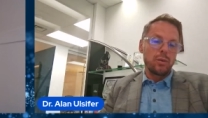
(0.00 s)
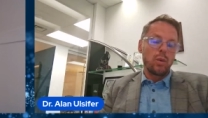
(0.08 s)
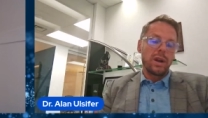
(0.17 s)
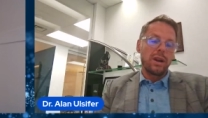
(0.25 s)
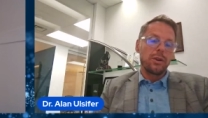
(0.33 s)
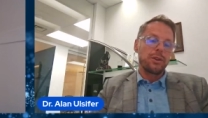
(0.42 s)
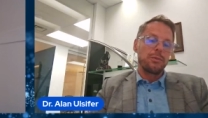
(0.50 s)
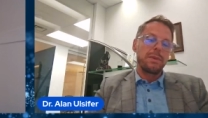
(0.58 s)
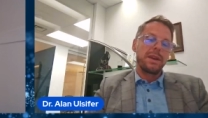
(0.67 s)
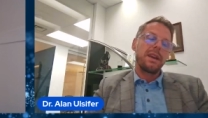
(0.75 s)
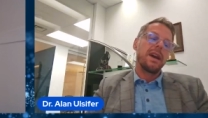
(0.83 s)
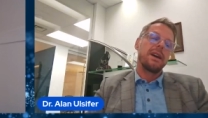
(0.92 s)
where you
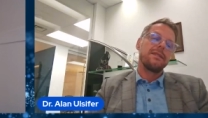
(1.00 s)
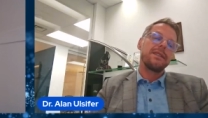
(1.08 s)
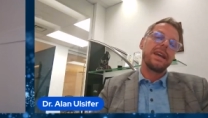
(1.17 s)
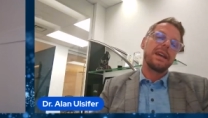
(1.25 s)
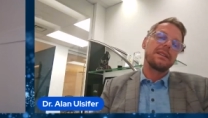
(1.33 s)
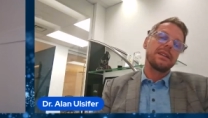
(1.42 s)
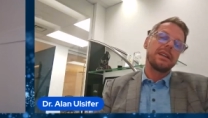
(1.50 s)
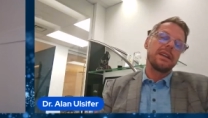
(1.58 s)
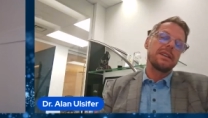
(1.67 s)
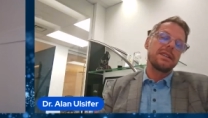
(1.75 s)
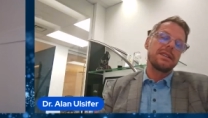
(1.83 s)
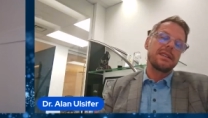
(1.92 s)
may have an
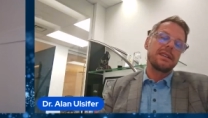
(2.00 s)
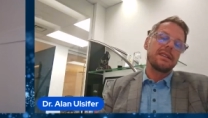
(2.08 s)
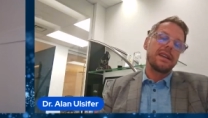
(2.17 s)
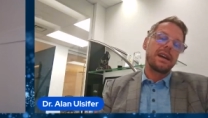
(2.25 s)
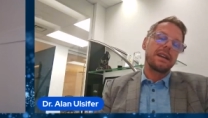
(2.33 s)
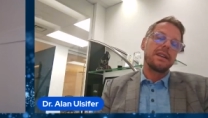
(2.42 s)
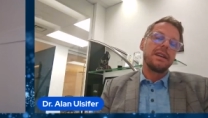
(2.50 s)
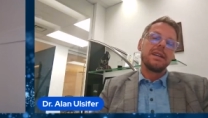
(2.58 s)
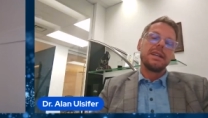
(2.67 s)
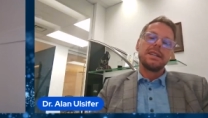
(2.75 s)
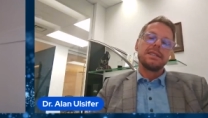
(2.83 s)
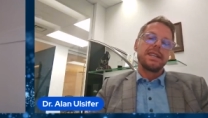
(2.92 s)
entity that,
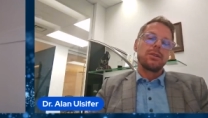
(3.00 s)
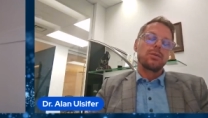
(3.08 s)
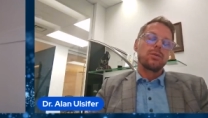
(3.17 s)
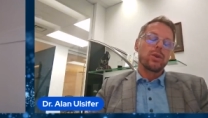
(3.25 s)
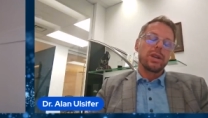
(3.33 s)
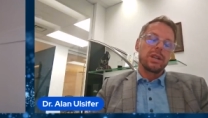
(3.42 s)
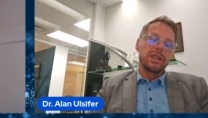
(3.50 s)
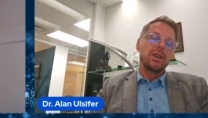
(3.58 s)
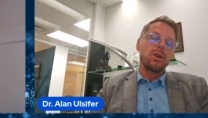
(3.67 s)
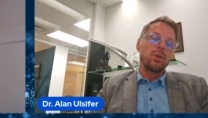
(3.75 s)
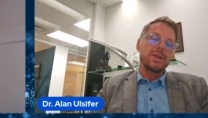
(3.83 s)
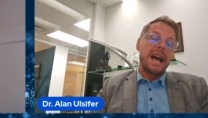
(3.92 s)
really
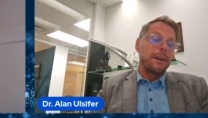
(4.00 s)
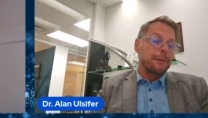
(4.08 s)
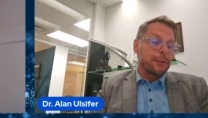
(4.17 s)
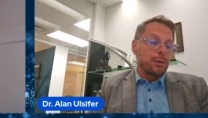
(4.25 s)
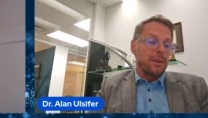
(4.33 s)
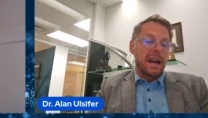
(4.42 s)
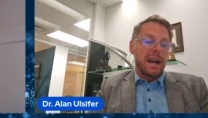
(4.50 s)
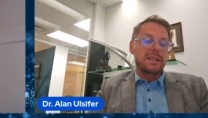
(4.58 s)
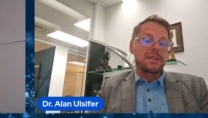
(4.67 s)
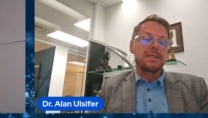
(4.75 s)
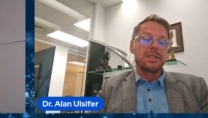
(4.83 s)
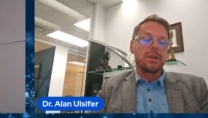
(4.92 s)
goes after
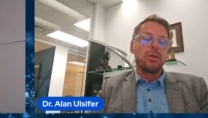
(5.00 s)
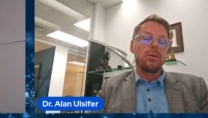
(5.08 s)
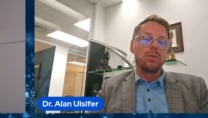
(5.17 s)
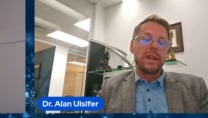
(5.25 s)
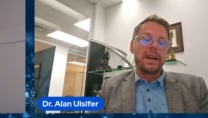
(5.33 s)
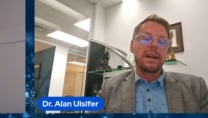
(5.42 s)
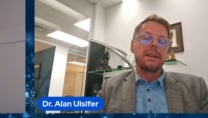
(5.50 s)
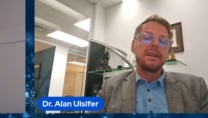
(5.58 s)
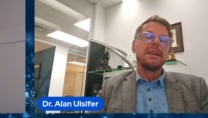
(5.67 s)
that to own that.